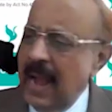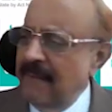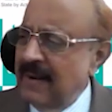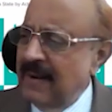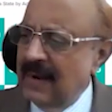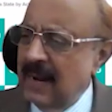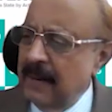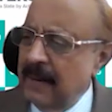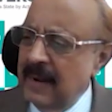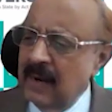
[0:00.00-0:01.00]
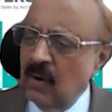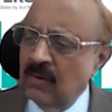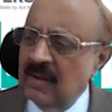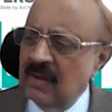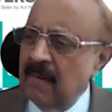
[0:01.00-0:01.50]
Having deliberated
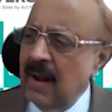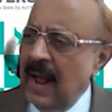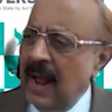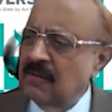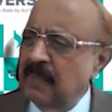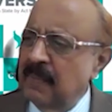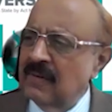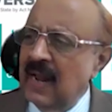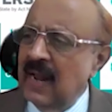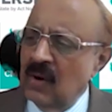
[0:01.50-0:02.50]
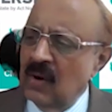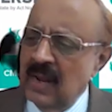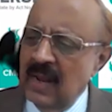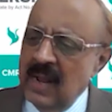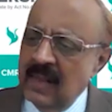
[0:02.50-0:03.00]
on several aspects,
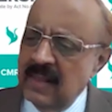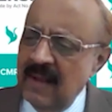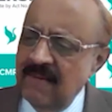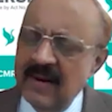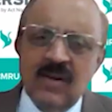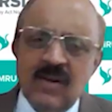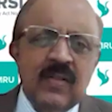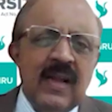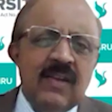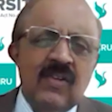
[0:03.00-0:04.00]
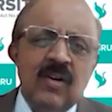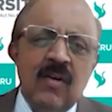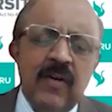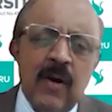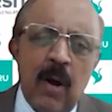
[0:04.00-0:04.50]
naturally, they went to the
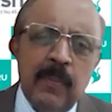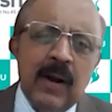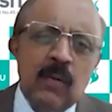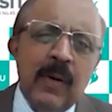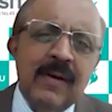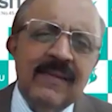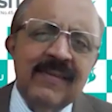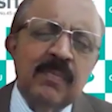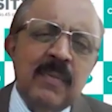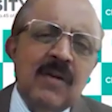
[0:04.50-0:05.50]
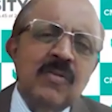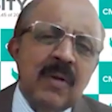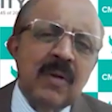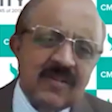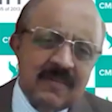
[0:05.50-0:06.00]
extent of adopting 26
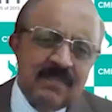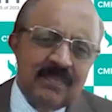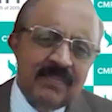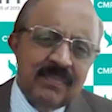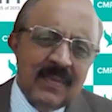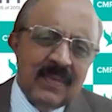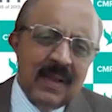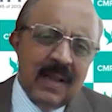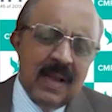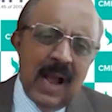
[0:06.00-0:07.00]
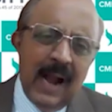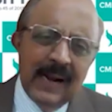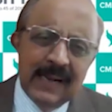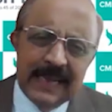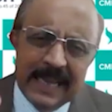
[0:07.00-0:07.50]
principles.
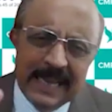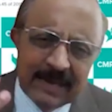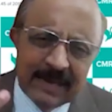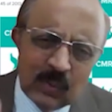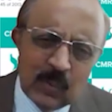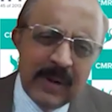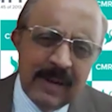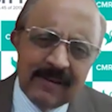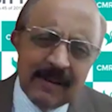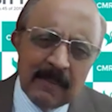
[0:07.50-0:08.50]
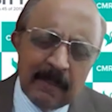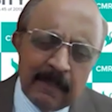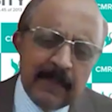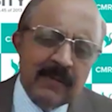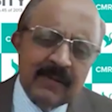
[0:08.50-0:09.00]
And these
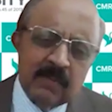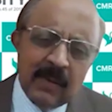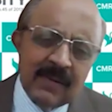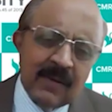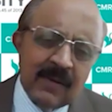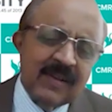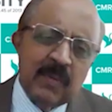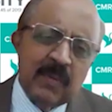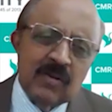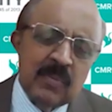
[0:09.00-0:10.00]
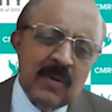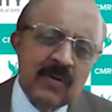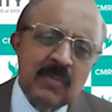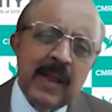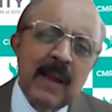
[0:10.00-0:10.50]
26
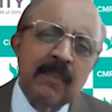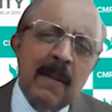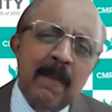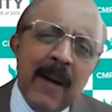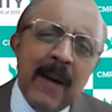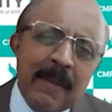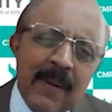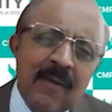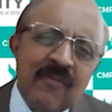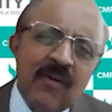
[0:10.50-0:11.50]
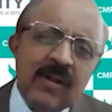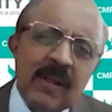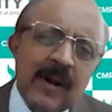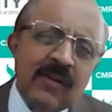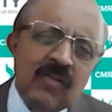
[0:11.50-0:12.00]
principles became the Bible for the
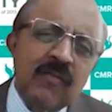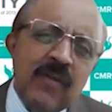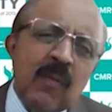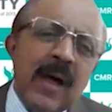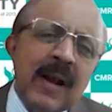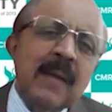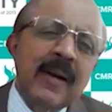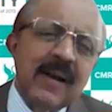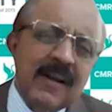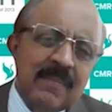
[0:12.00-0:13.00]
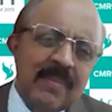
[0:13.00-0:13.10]
protection of environment.